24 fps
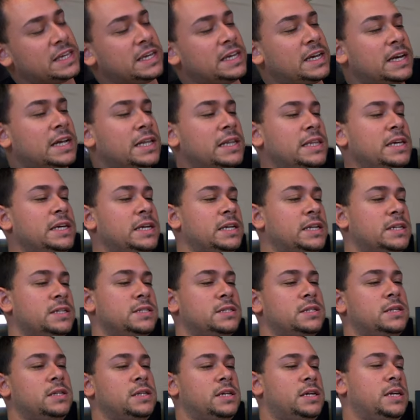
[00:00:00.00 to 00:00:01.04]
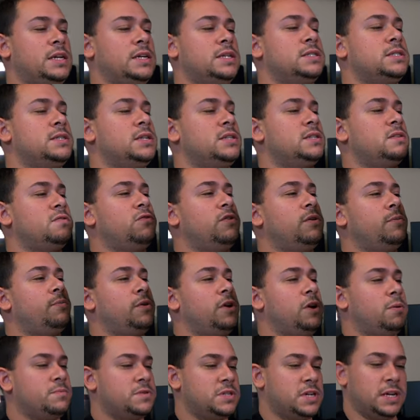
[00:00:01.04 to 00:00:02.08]
the cleanest cleanest. Let's flip
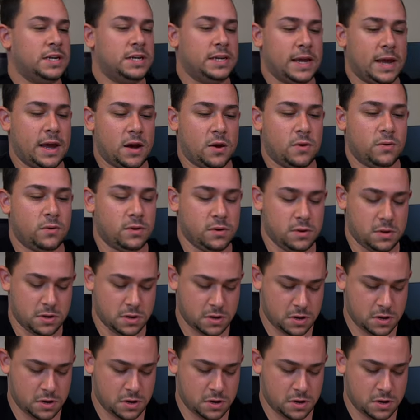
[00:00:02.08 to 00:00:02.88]
it upside down.